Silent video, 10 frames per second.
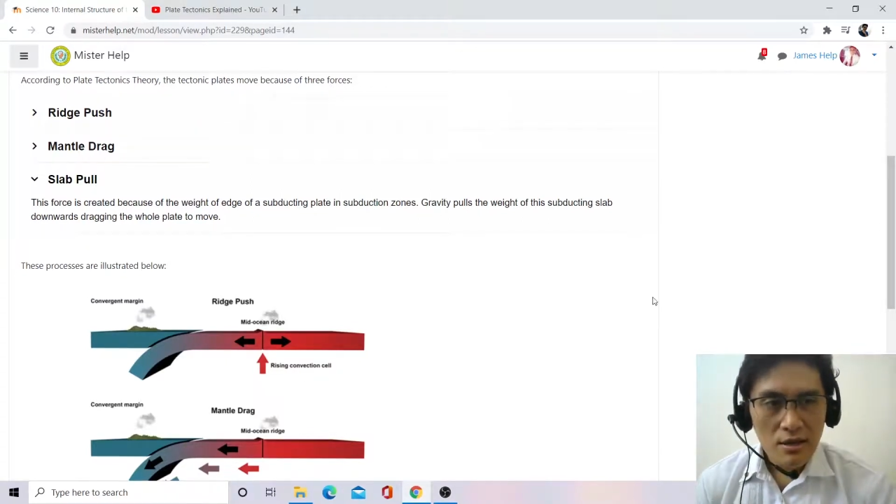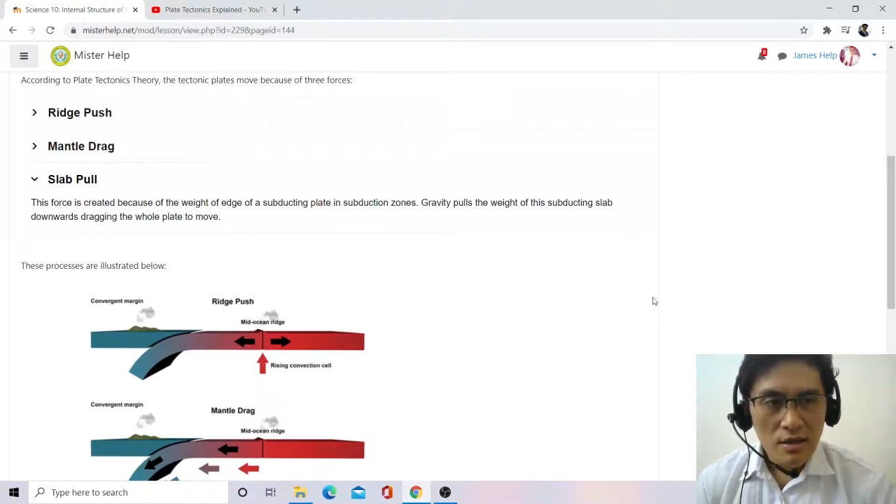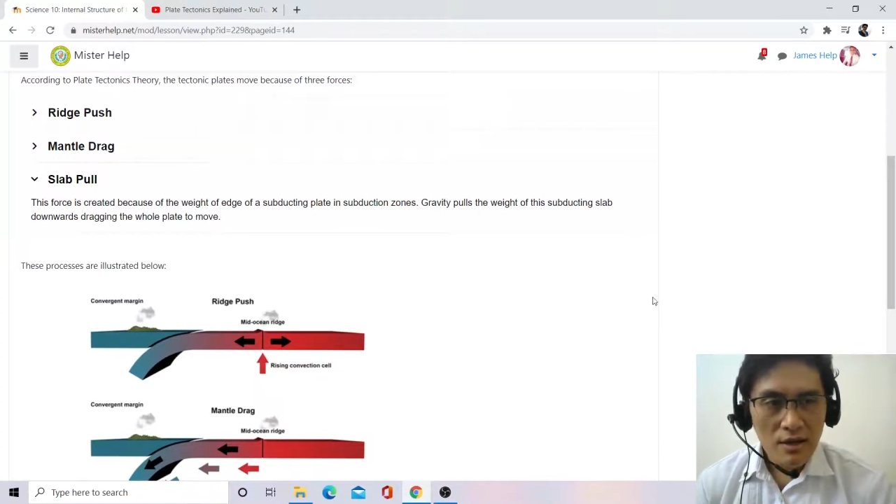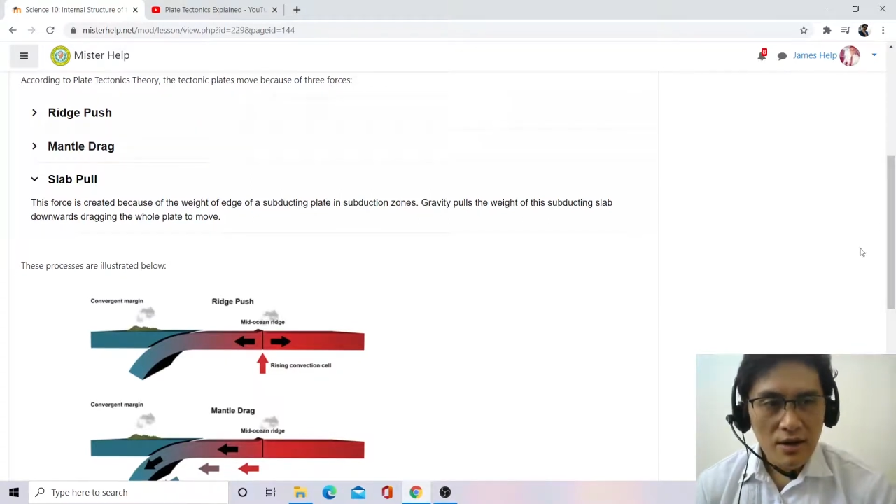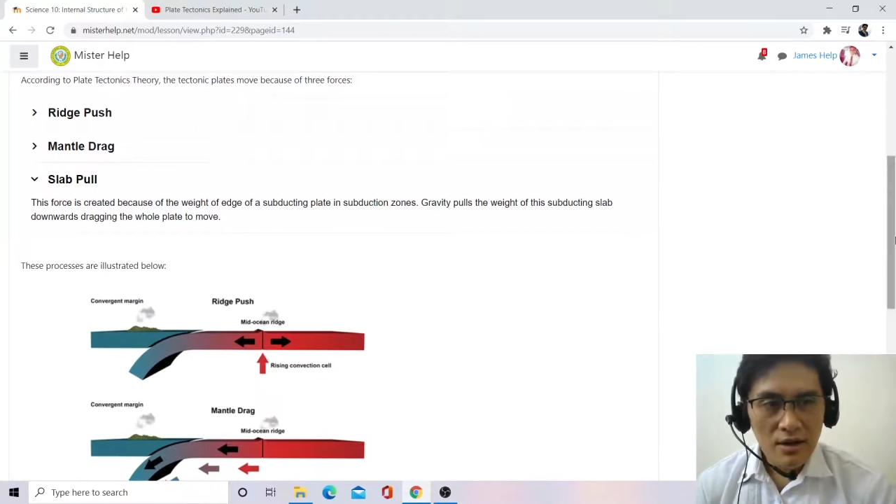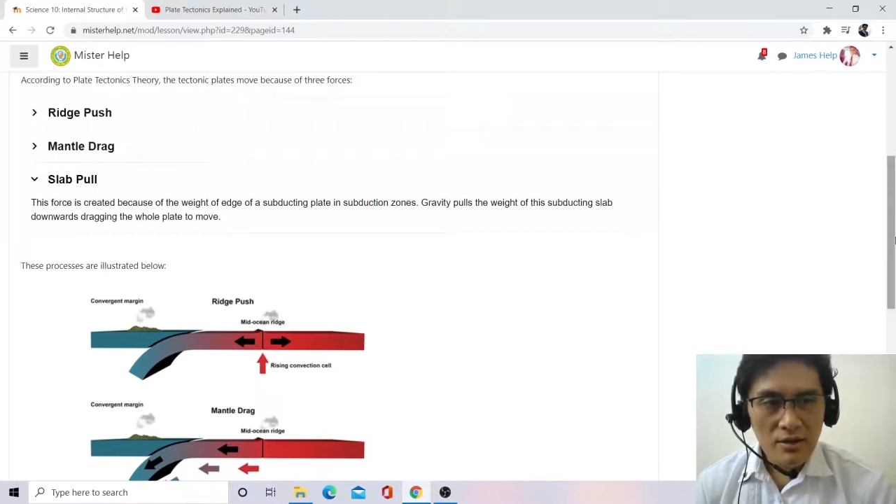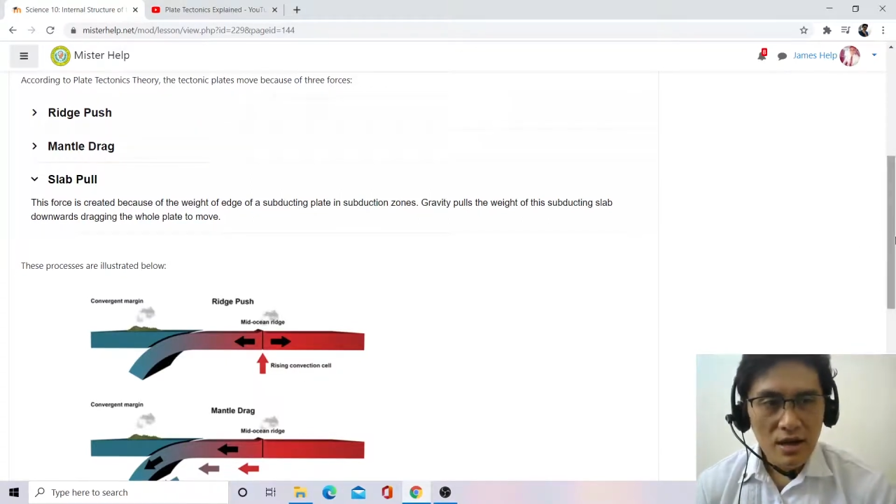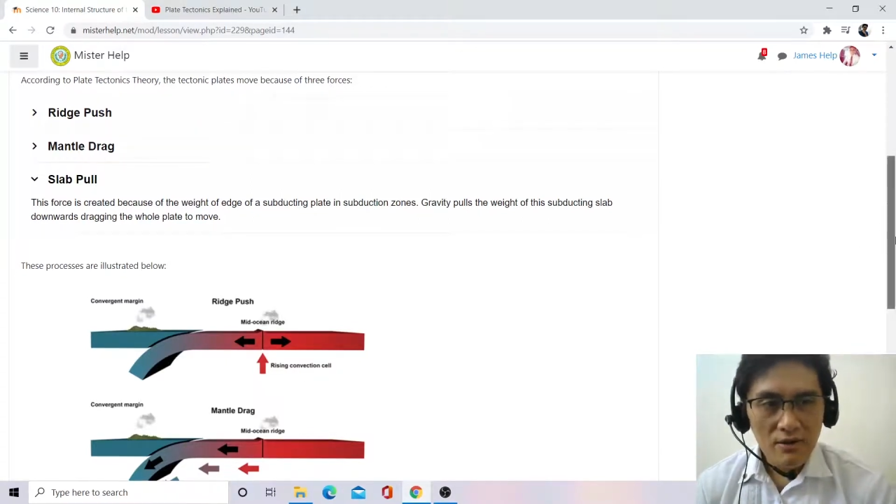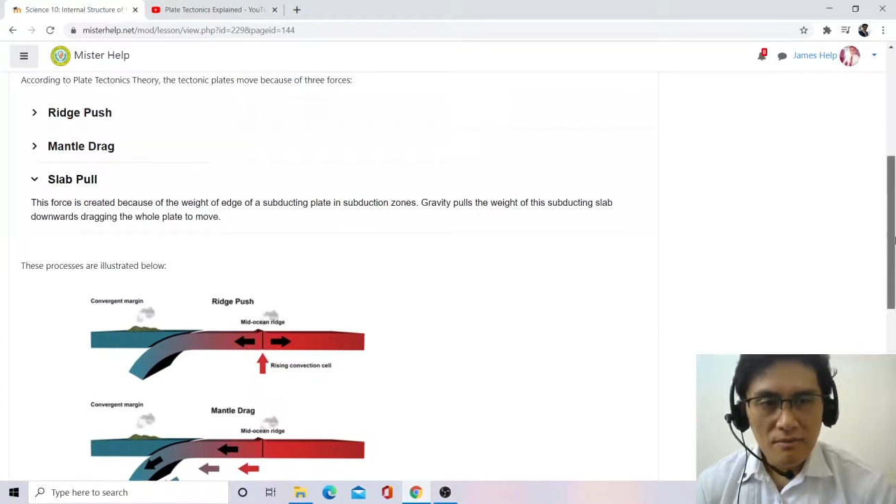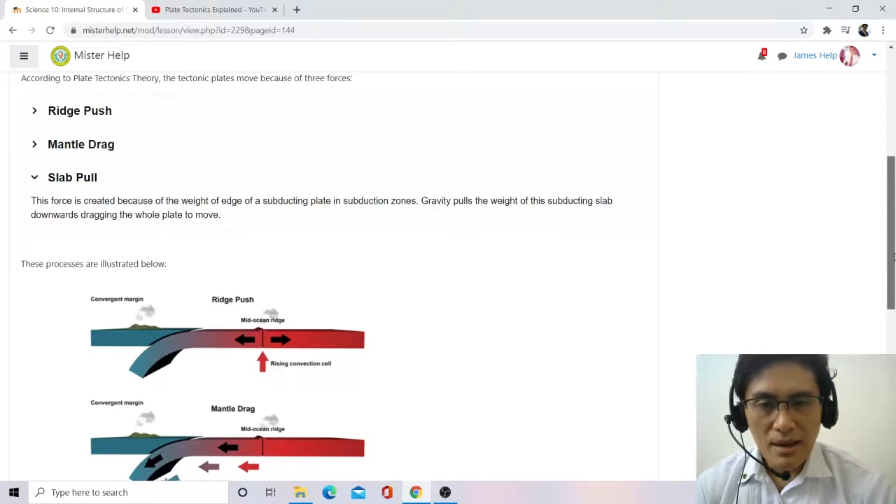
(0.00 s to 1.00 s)
And then you
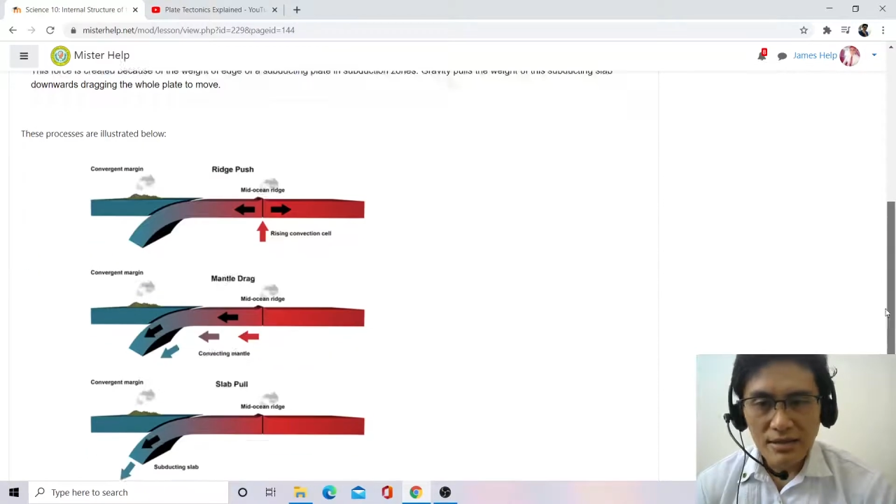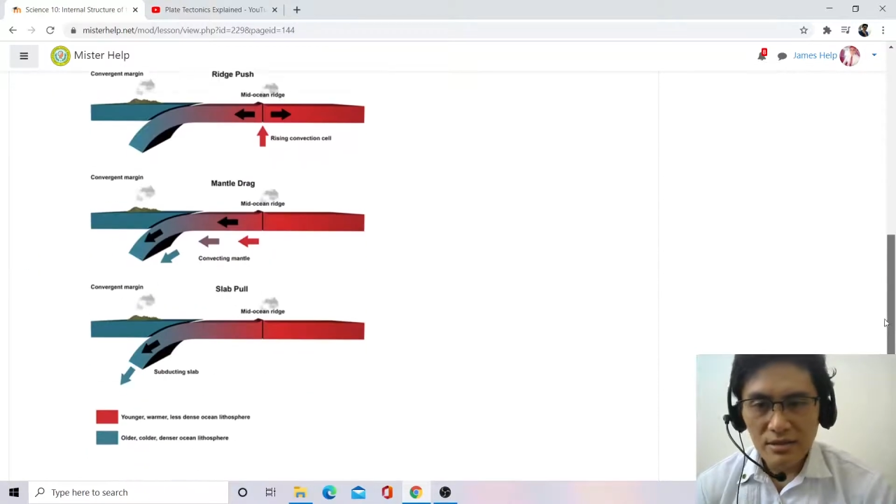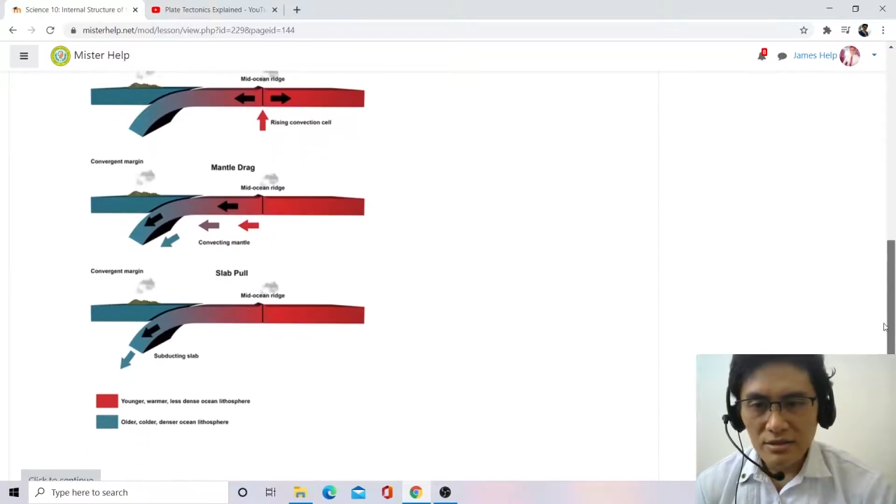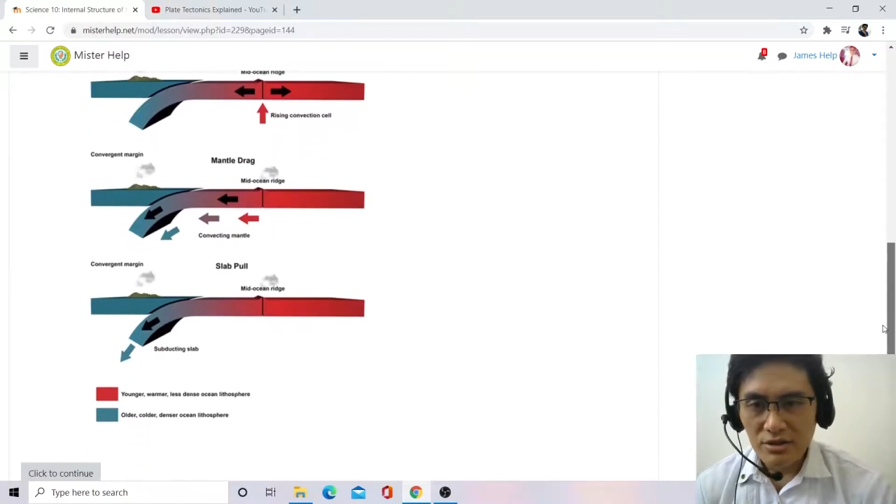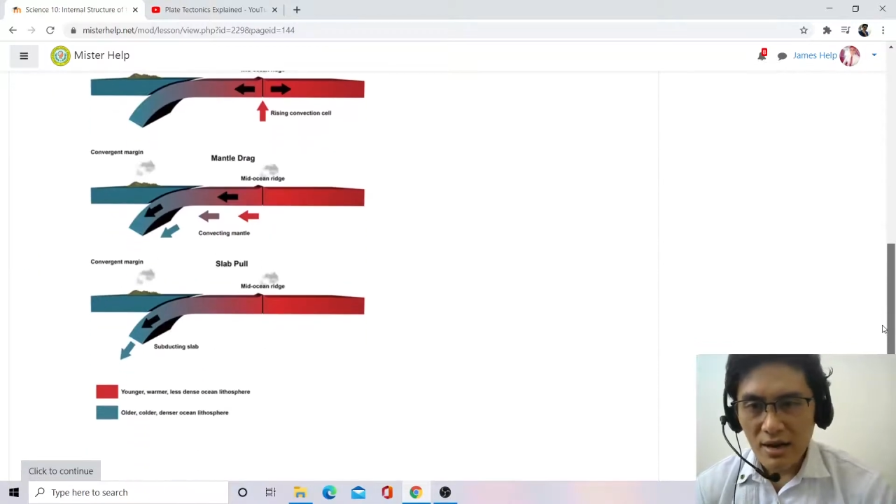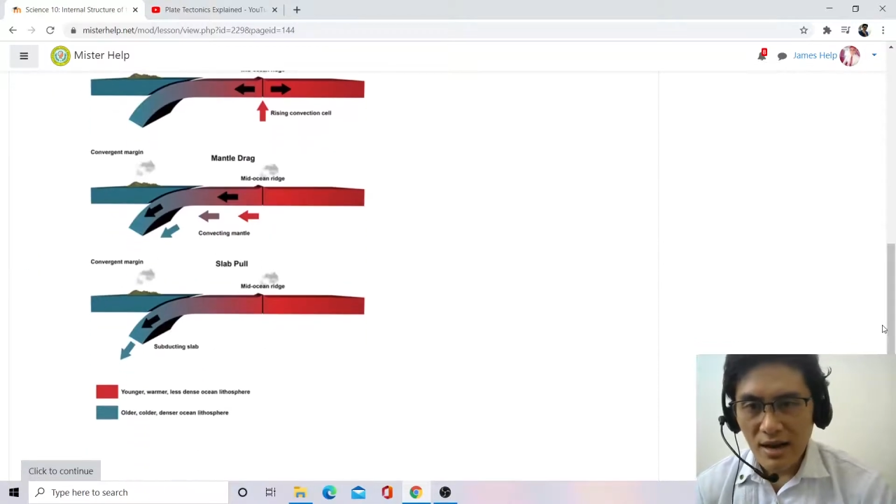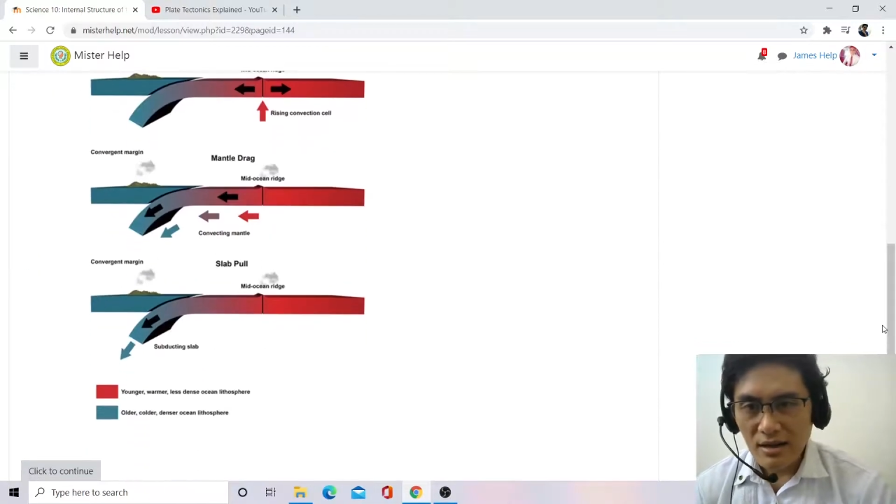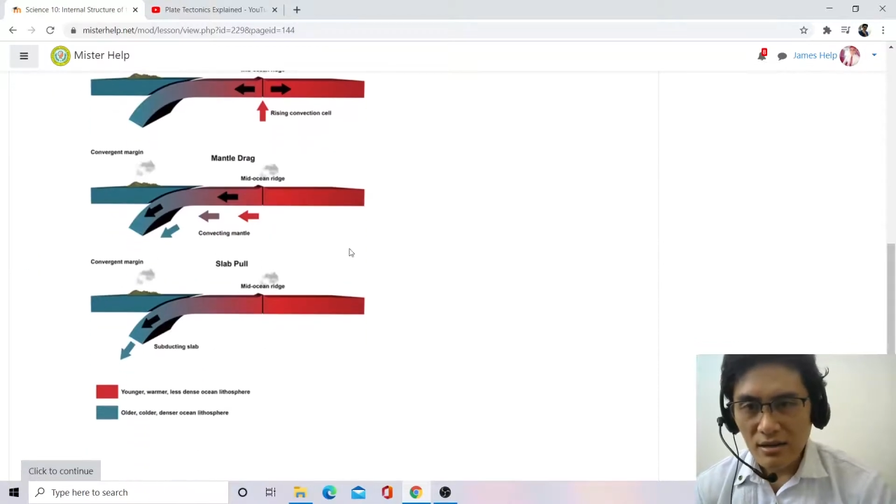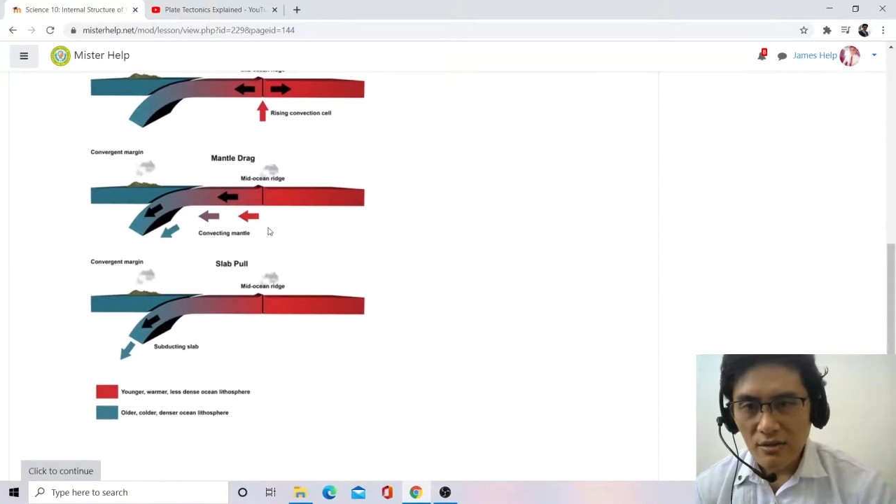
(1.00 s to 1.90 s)
have mantle drag,